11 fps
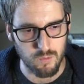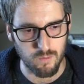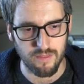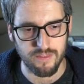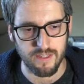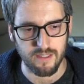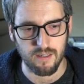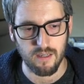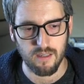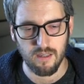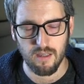one thing.
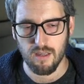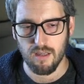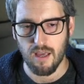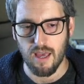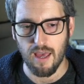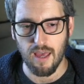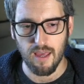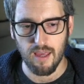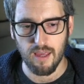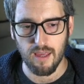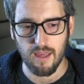
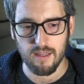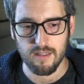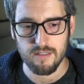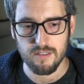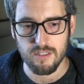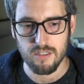And